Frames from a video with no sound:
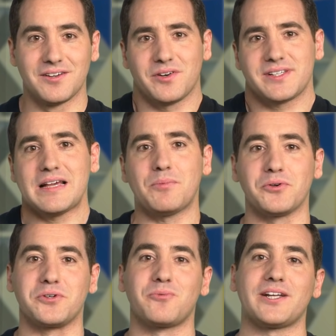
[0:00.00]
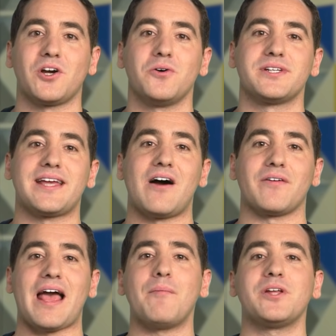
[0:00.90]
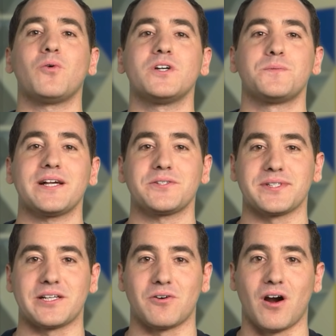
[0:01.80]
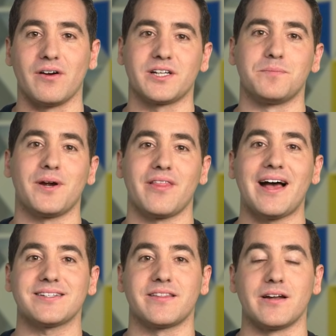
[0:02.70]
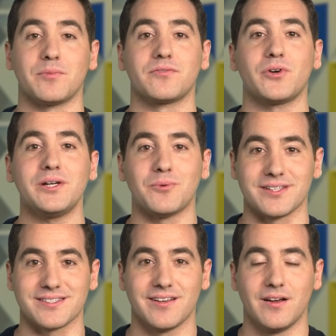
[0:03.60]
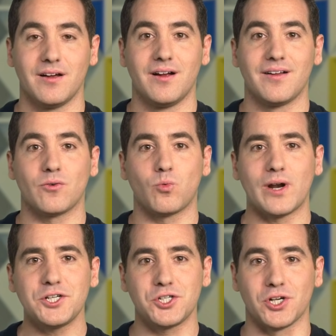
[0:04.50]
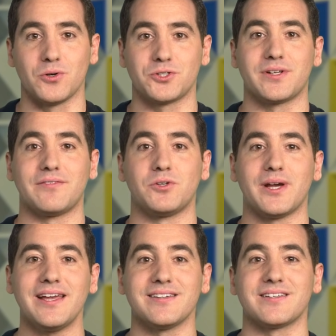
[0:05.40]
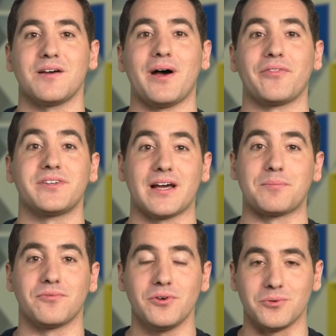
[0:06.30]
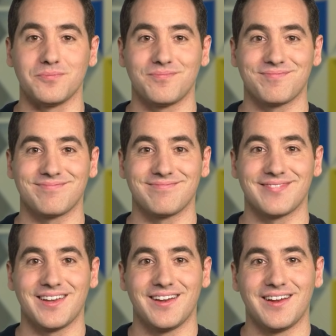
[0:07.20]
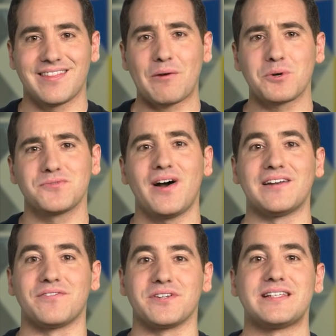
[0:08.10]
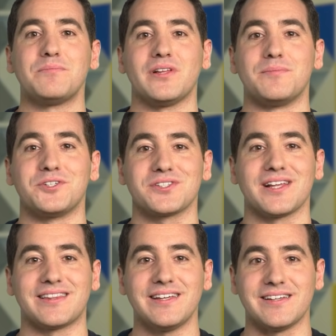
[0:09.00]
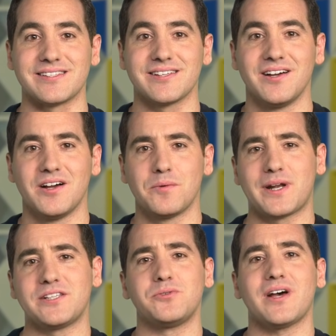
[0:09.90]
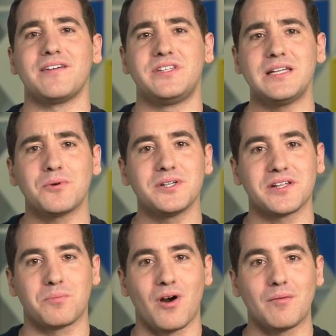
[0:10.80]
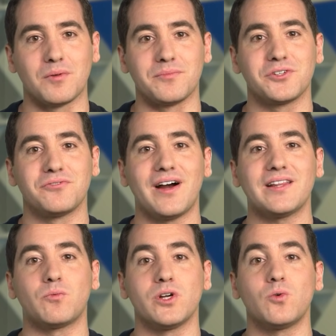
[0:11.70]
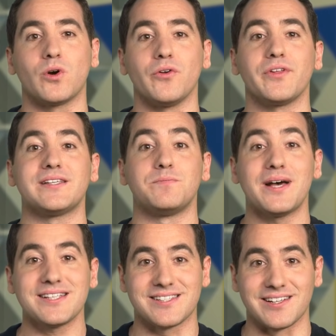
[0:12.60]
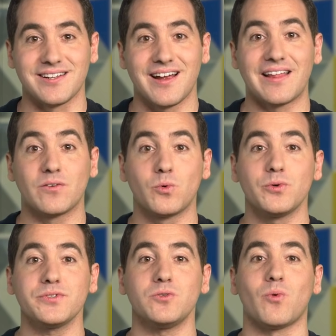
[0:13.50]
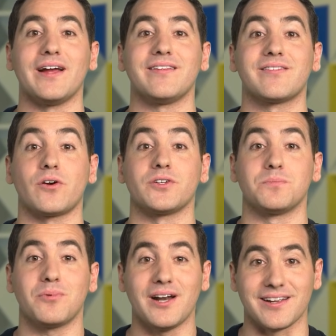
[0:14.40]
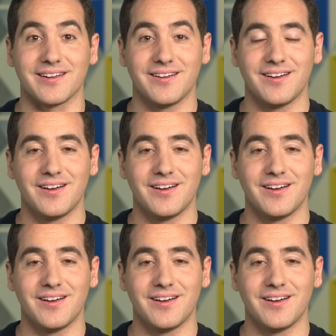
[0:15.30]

For example, you could write code to count how many orange pixels there are and compare that to the number of green ones. The ratio should give you a hint about the type of fruit. That works fine for simple images like these. But as you dive deeper into the problem, you'll find the real world is messy, and the rules you write start to break.